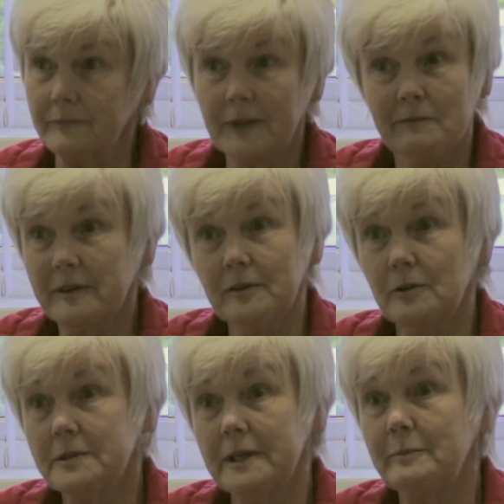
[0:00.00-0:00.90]
never
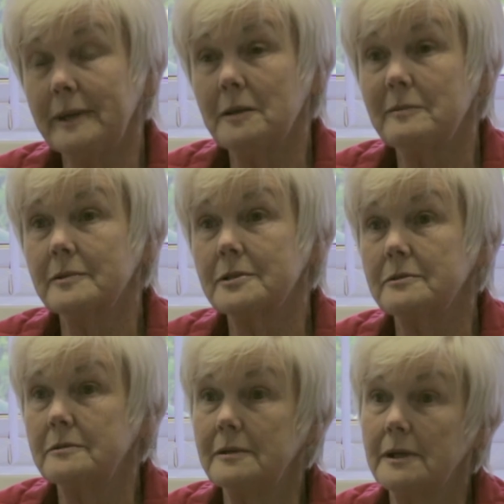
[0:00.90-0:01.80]
thought they'd be able
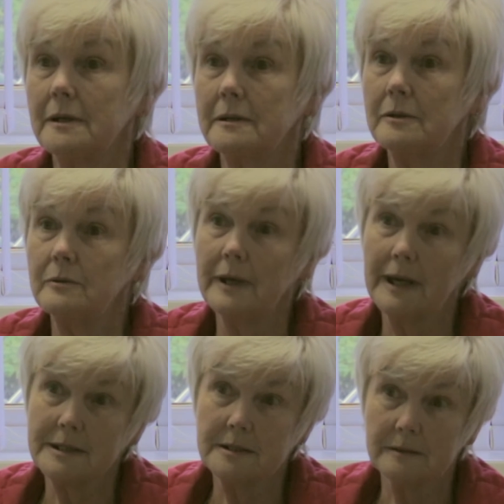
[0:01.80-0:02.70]
to go
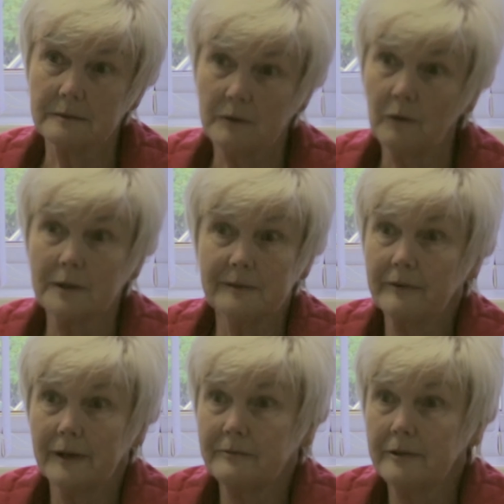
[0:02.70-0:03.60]
ahead and
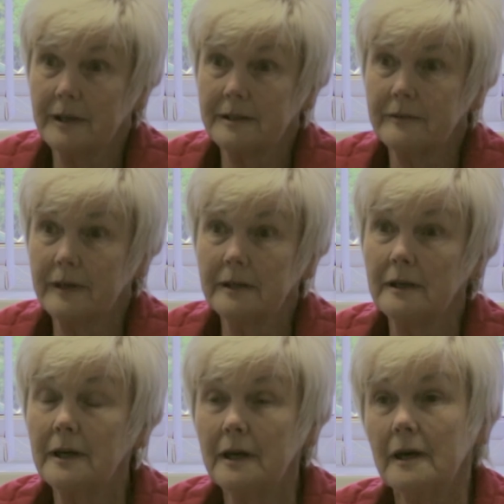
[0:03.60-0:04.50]
qualify for
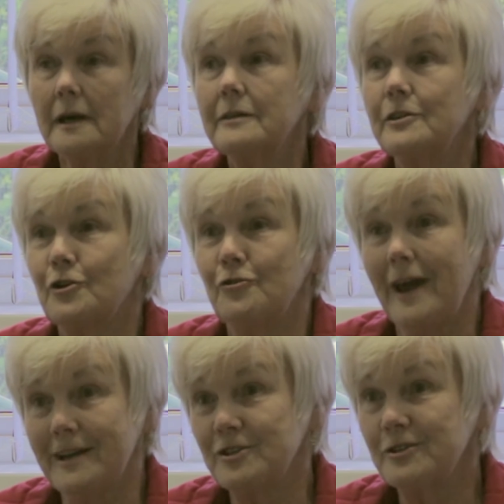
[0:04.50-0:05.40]
anything. The
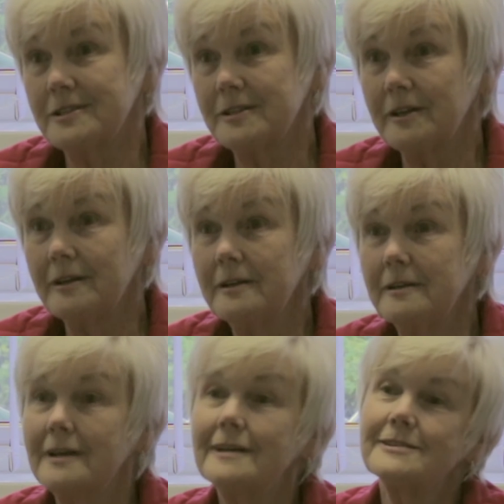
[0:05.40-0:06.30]
creche is here,
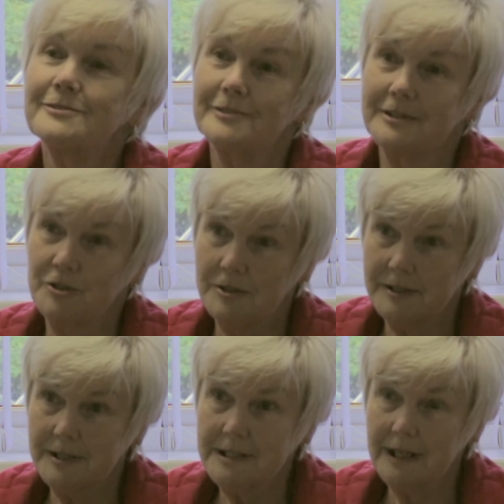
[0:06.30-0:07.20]
so the
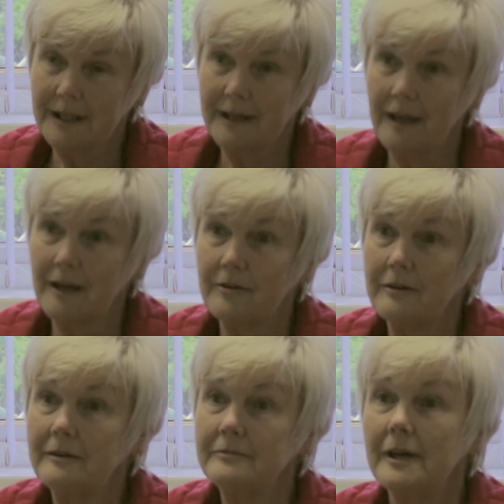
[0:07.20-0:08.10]
children are taken care
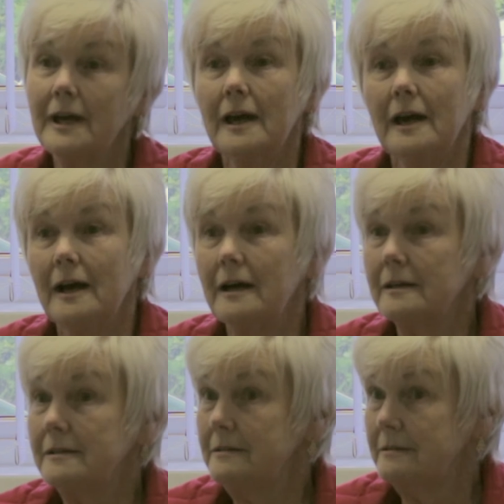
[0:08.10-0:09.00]
of,
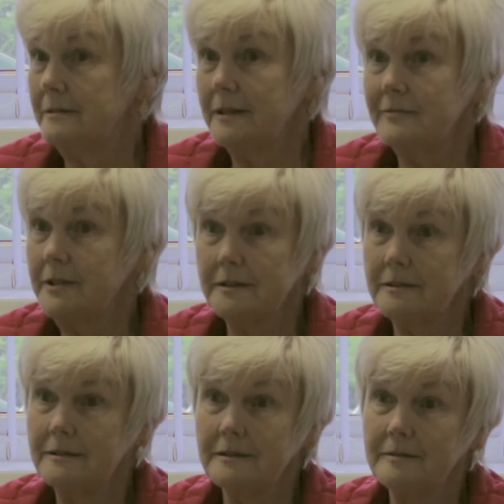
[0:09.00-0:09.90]
and they've
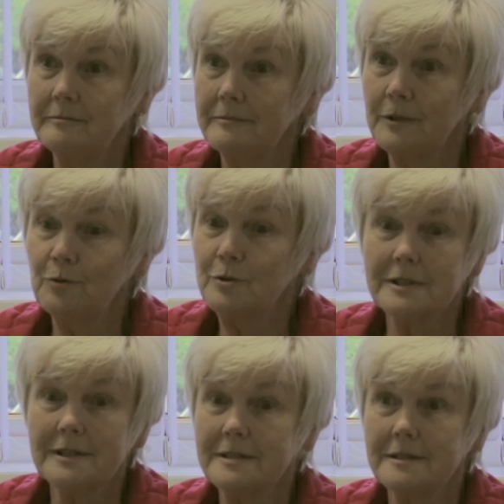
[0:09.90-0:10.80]
done
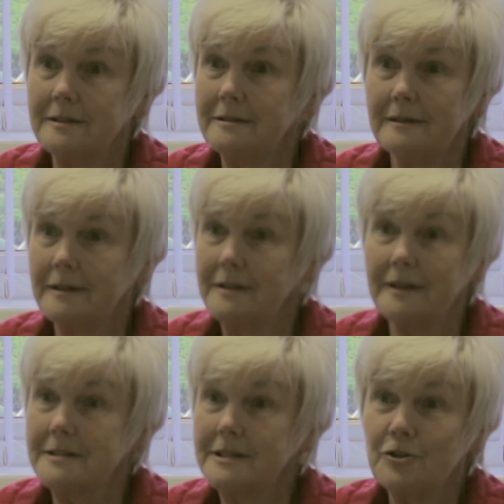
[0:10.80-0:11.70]
courses and
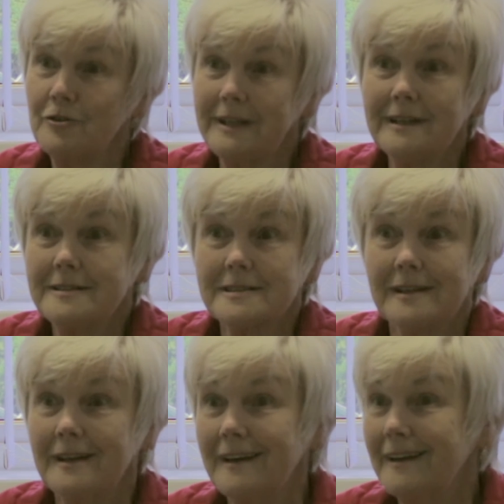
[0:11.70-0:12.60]
had
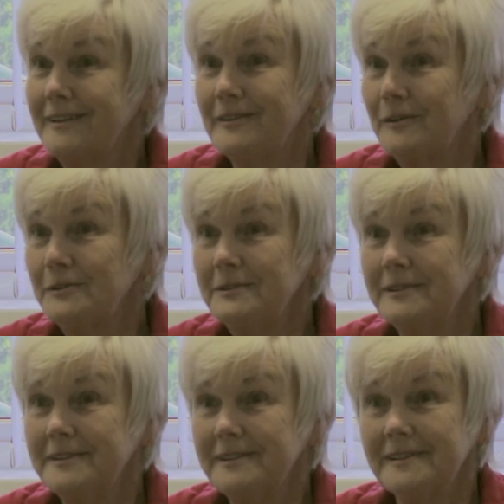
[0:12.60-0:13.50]
degrees, you know,
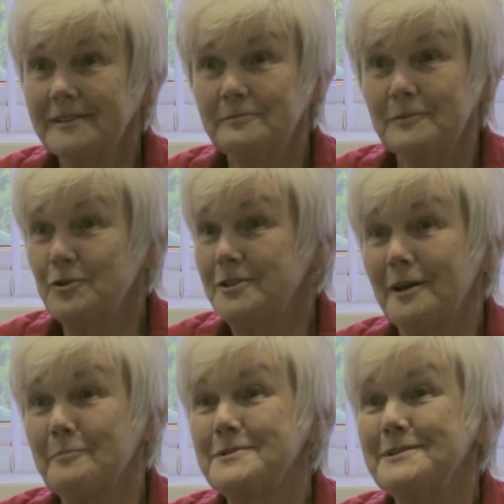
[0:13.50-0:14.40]
which is
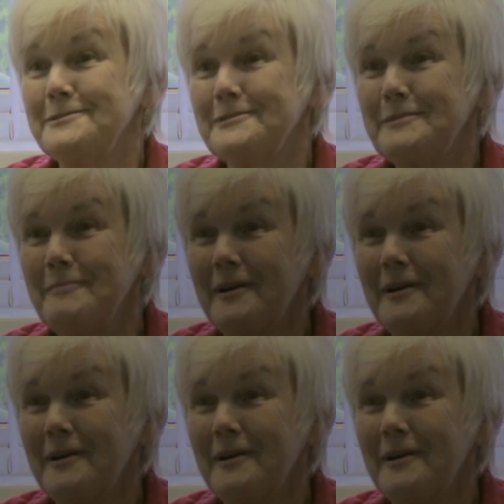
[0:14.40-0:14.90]
absolutely